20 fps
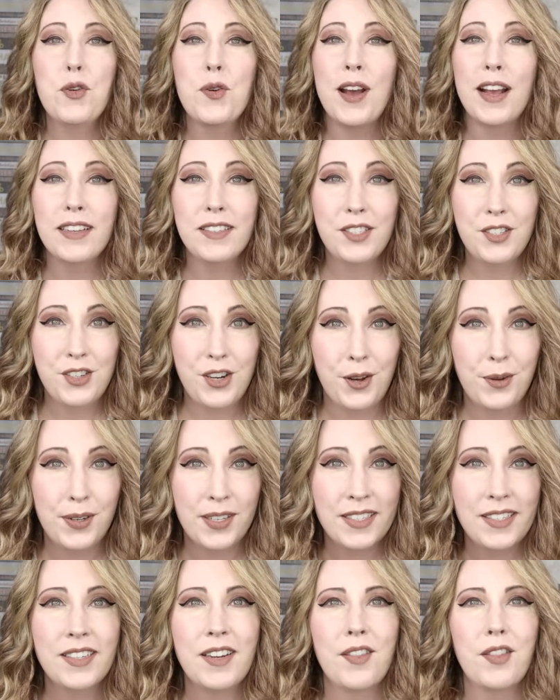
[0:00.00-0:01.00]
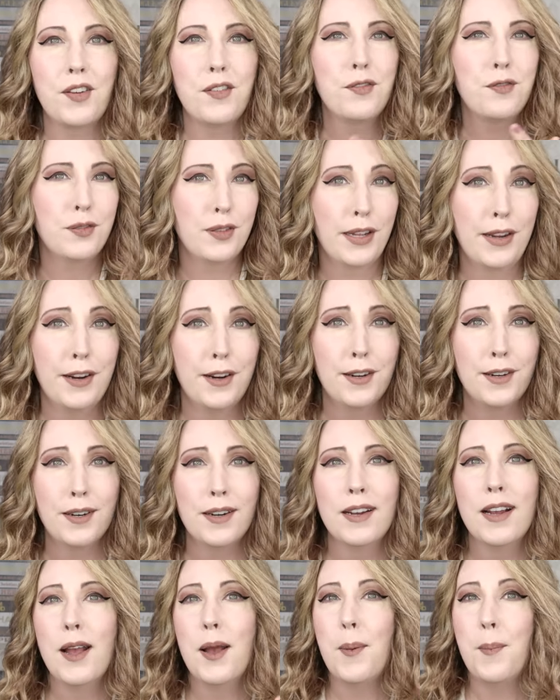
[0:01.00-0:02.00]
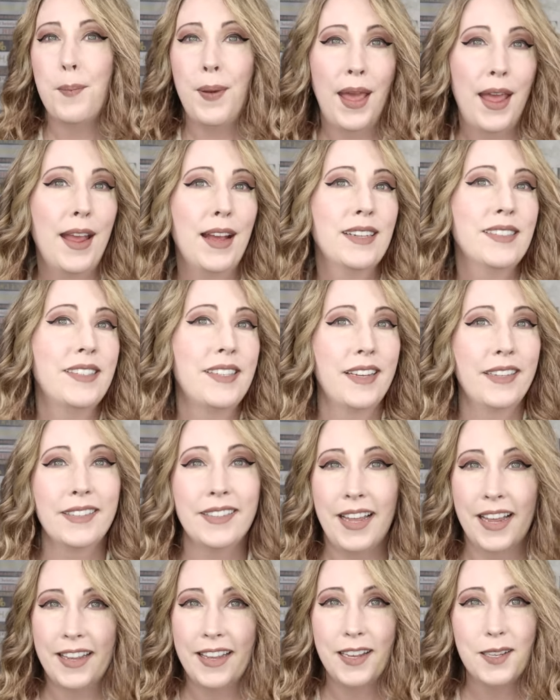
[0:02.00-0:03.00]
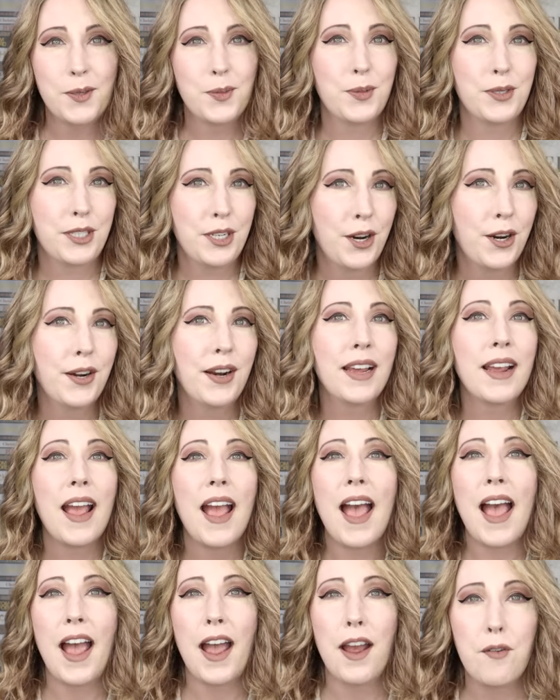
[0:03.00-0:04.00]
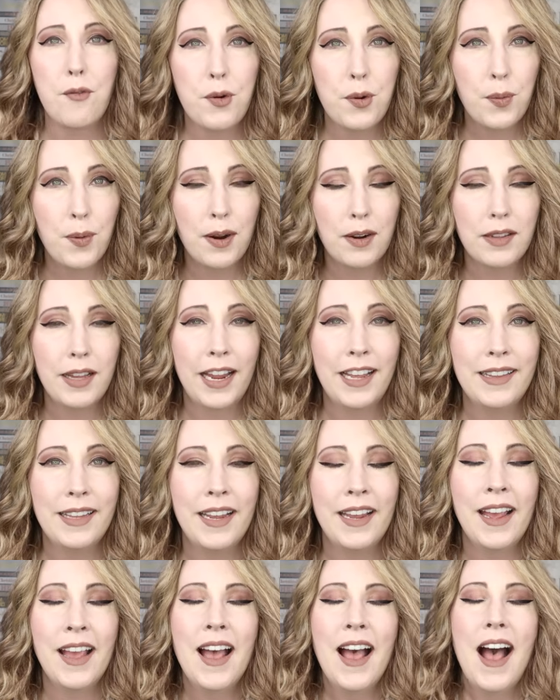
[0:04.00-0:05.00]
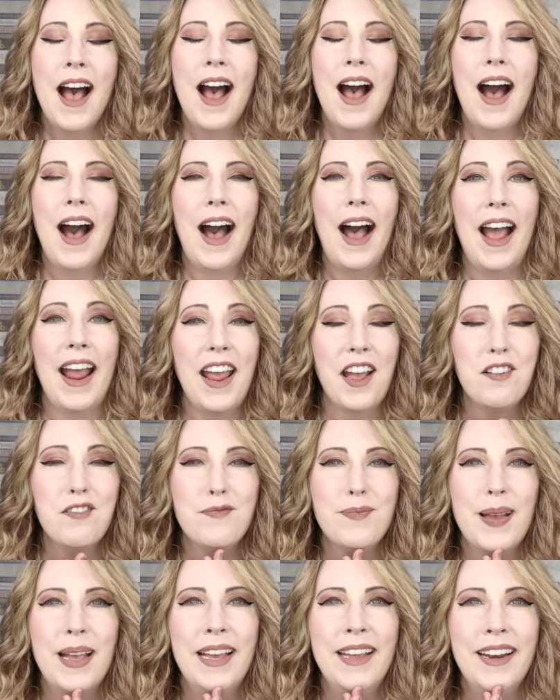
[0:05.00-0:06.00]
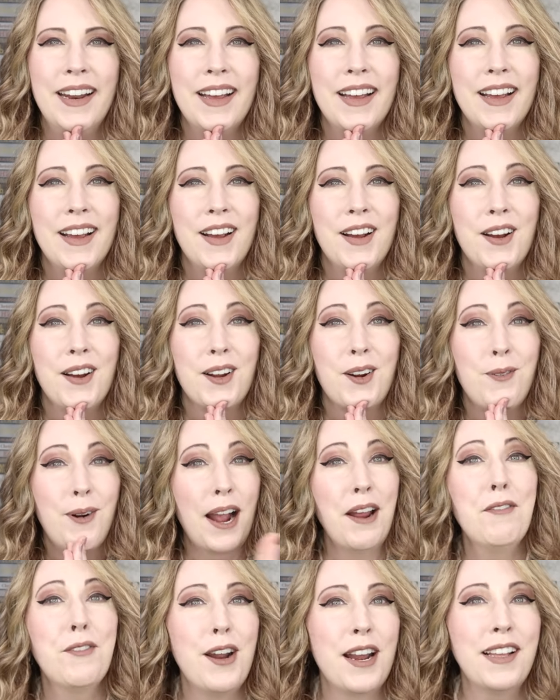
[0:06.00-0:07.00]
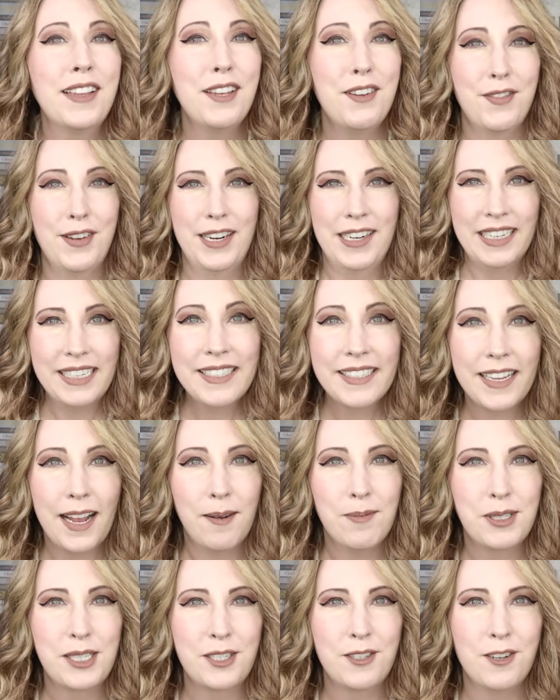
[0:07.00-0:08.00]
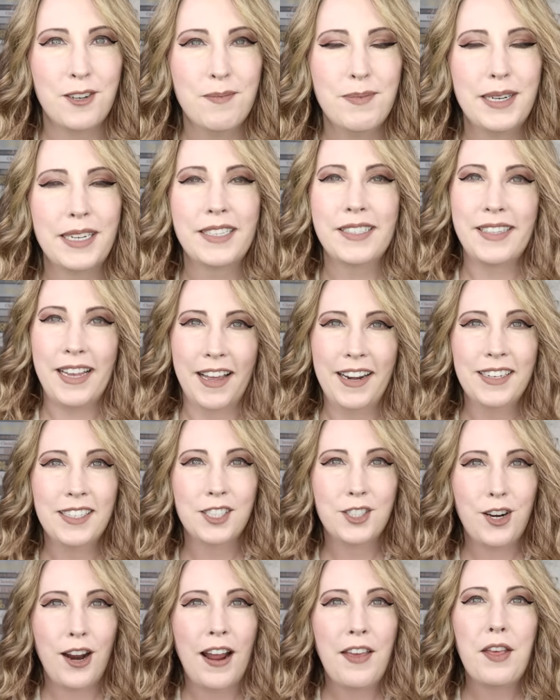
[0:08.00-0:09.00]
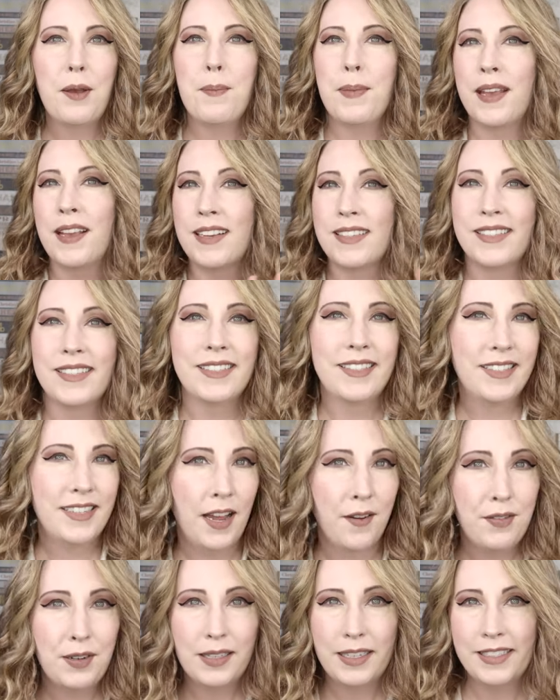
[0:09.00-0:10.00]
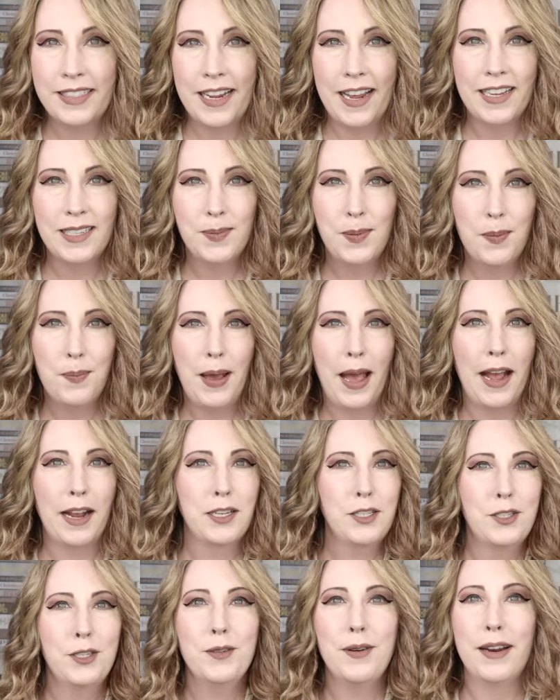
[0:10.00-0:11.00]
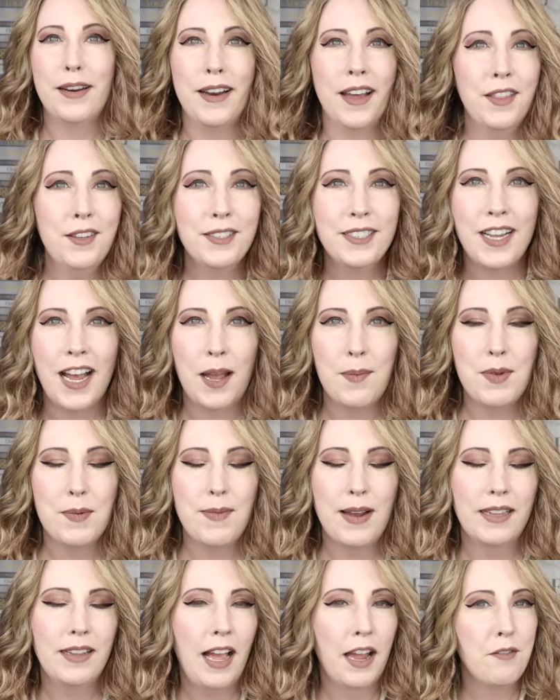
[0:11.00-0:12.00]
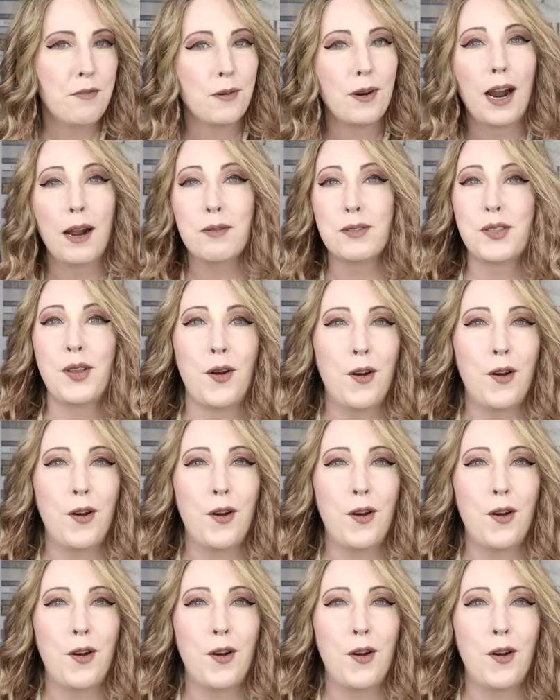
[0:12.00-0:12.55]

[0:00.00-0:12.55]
you guys noticed the Flare pants and leggings returning everywhere lately? I have been, quite frankly, very skeptical, but excited to try them because this definitely takes me back to another time in my life where I was